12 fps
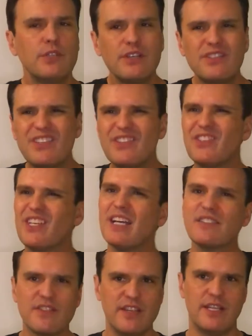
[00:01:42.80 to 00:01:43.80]
just
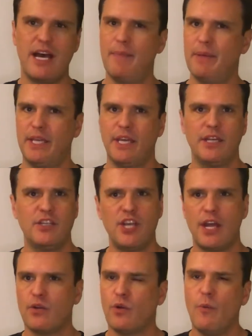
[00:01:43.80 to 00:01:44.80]
discuss the topic in a
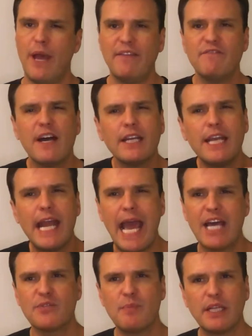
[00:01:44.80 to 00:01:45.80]
general way. Find an
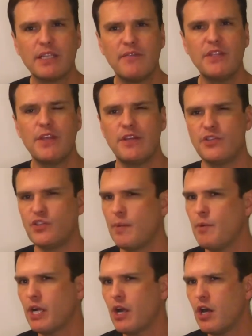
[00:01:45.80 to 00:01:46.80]
aspect of it that is
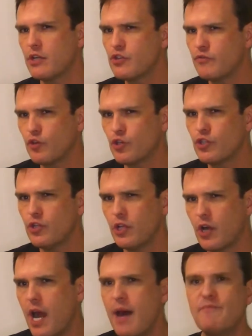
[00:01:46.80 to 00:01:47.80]
somewhat controversial
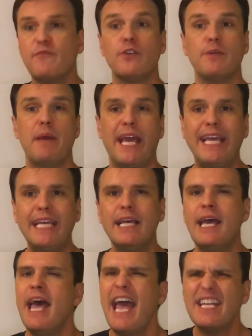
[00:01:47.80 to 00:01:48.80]
or up for debate,
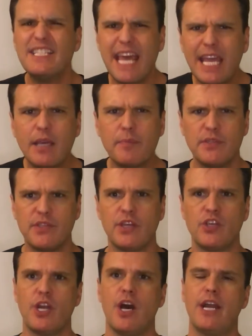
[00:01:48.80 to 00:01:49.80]
and take a
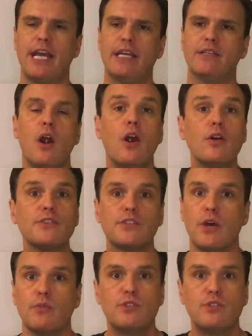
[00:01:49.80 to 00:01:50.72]
position on it. Also,